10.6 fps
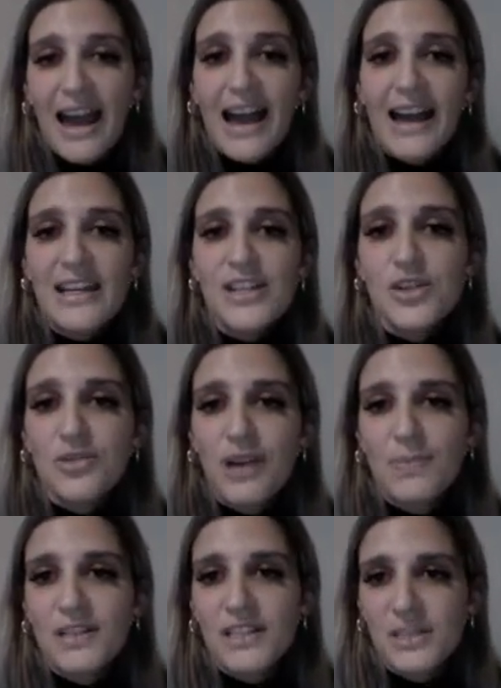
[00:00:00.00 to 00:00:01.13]

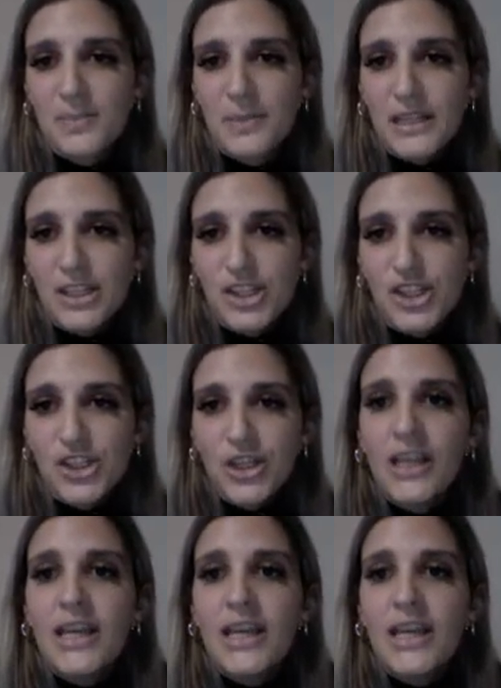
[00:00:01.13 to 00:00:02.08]
uninterrupted speech